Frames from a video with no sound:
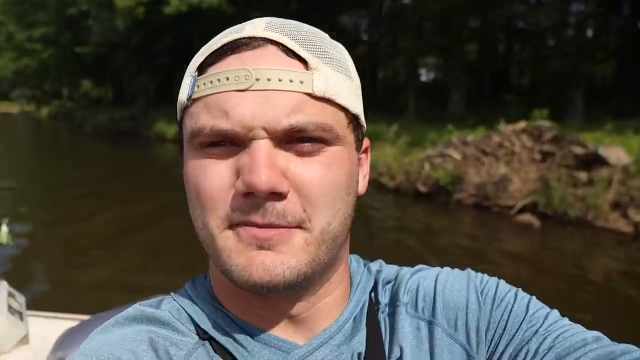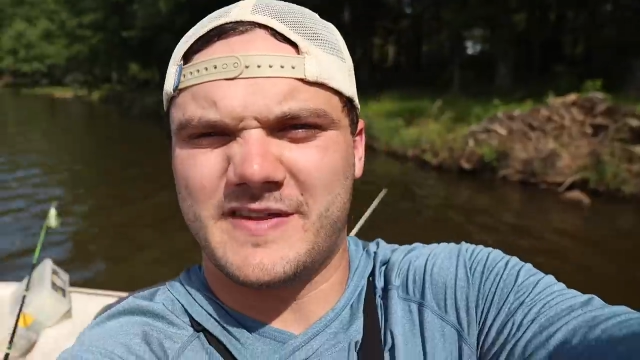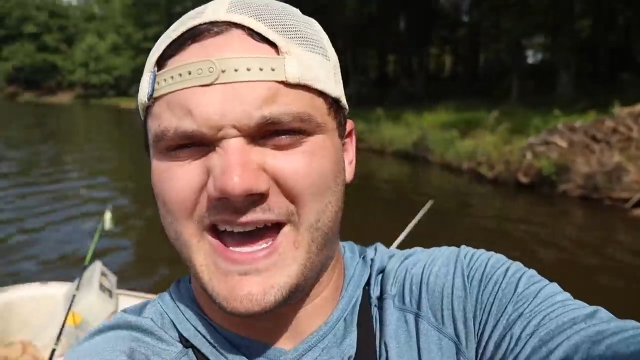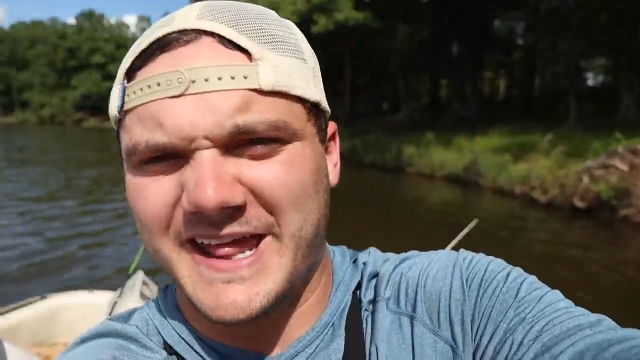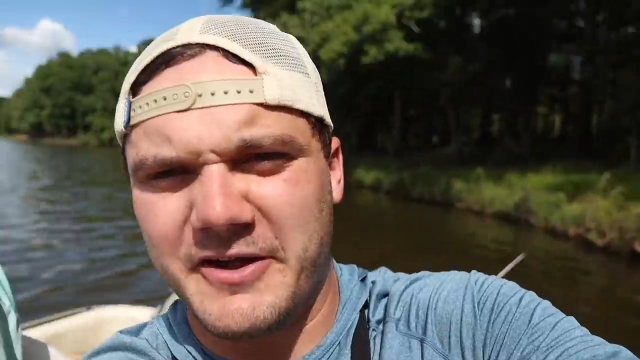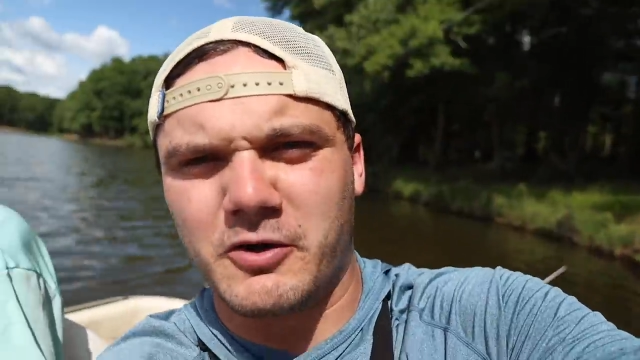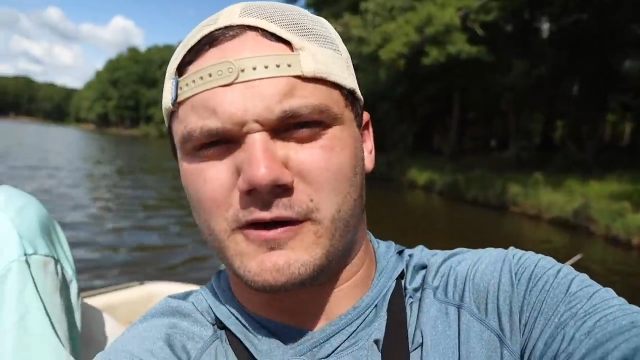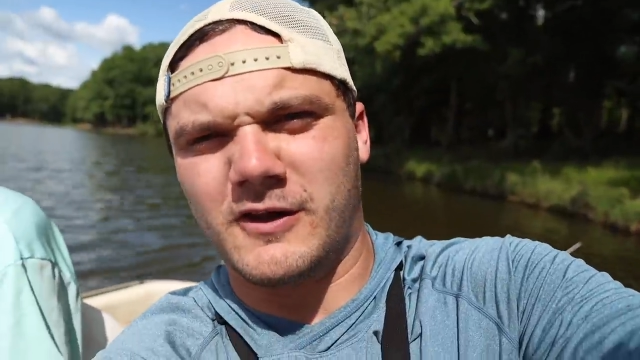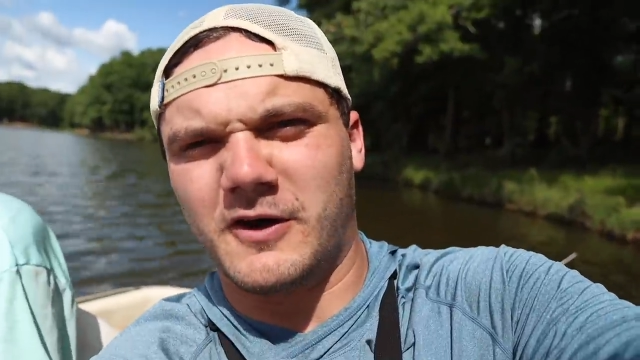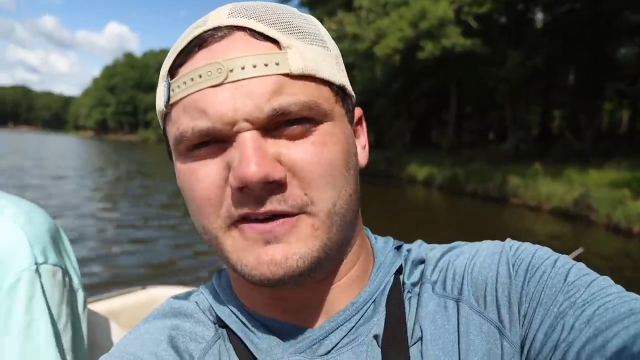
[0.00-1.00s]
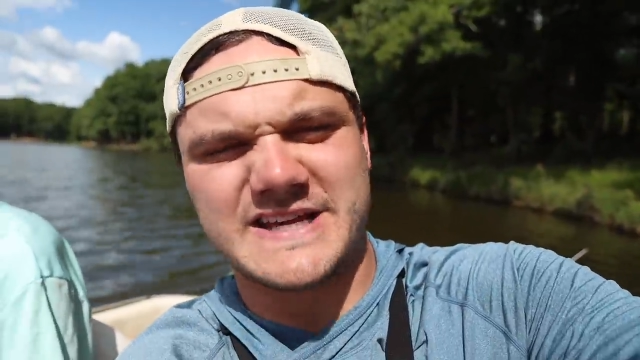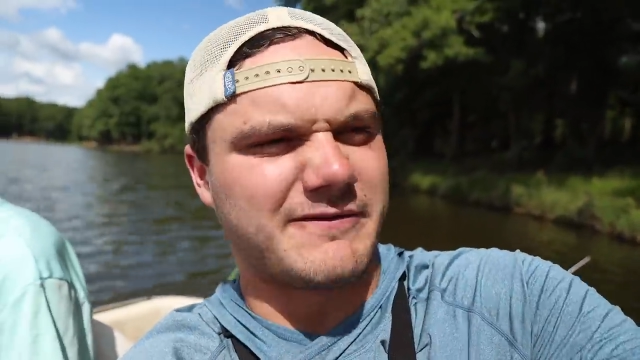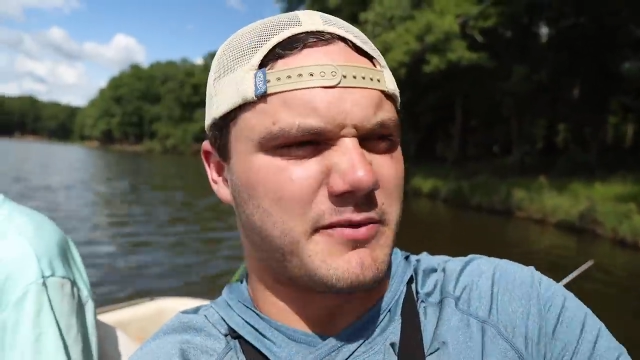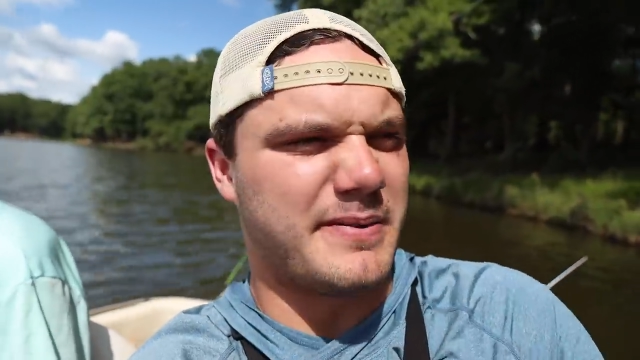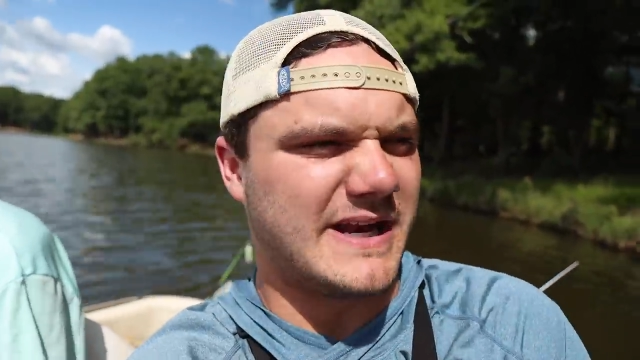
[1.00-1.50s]
but that eagle claw is
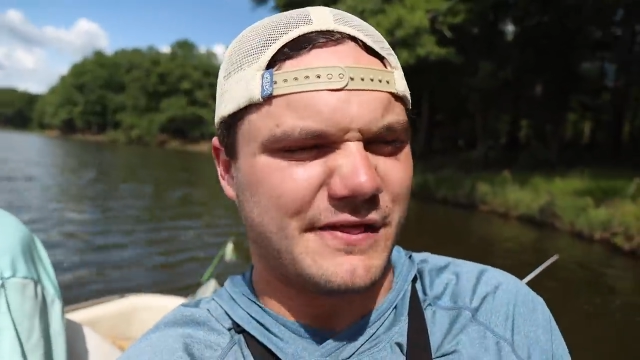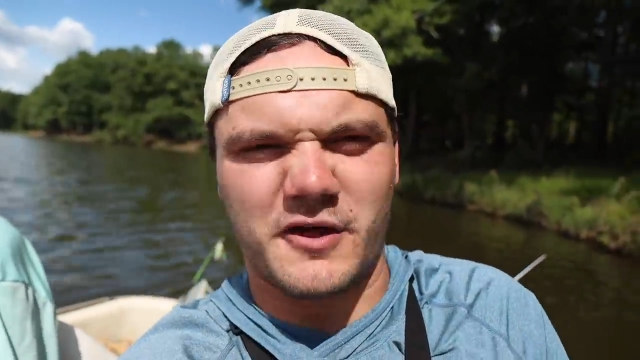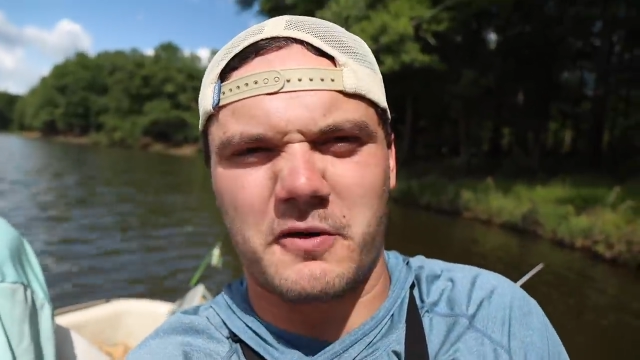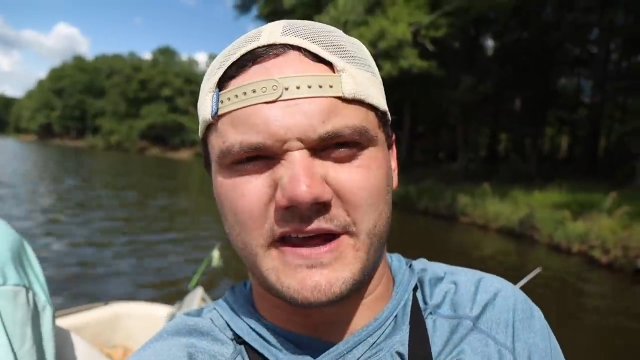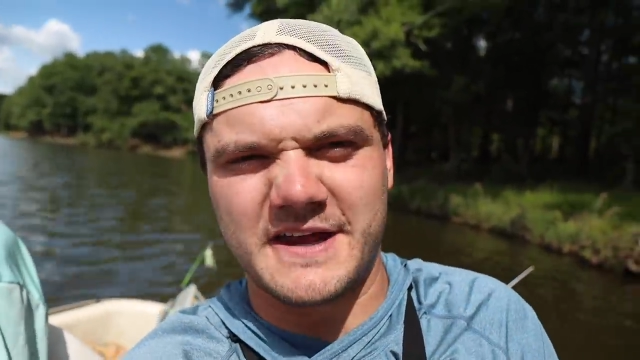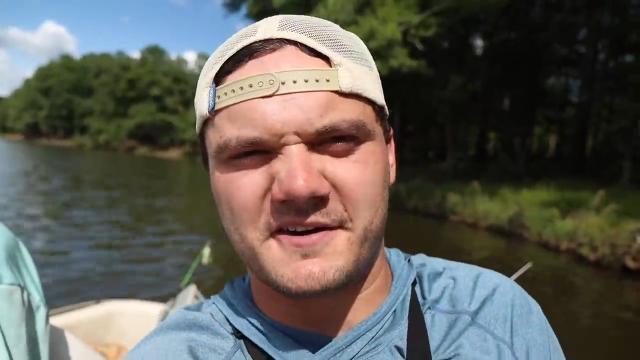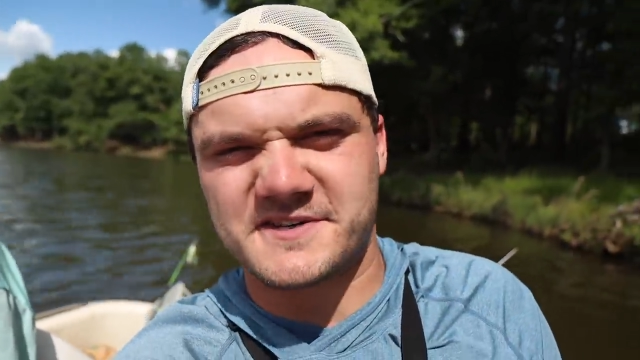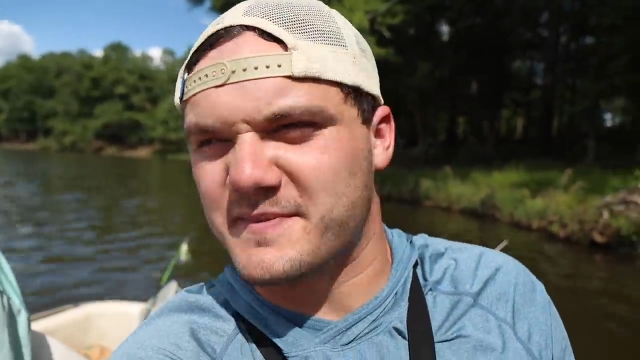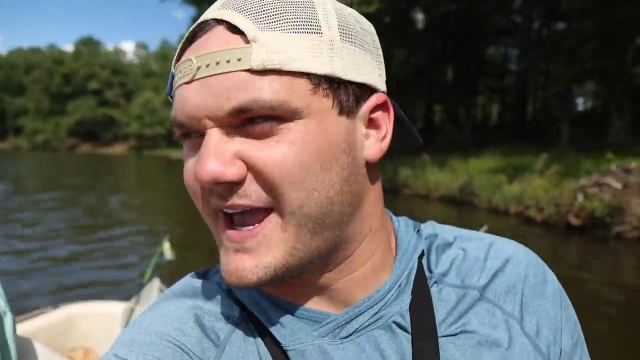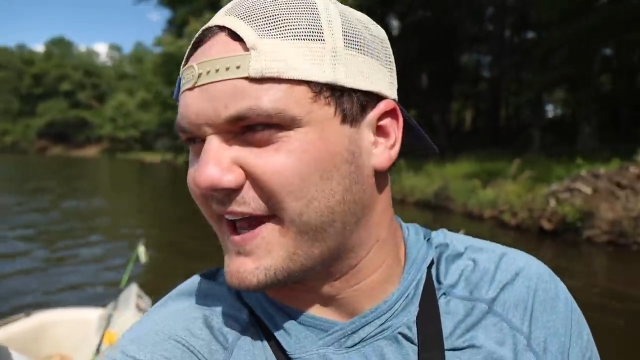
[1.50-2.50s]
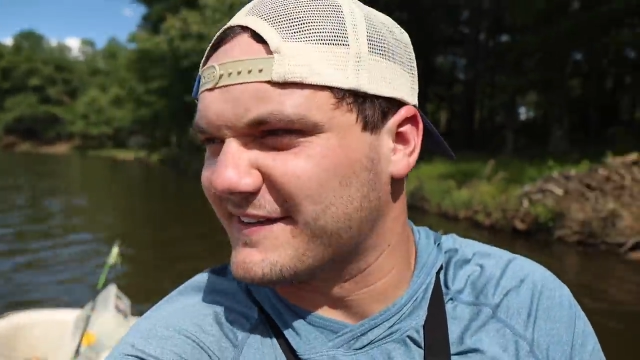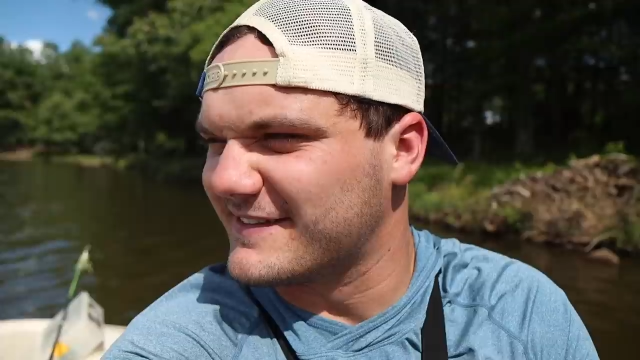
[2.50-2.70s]
every bit of 30 years, man.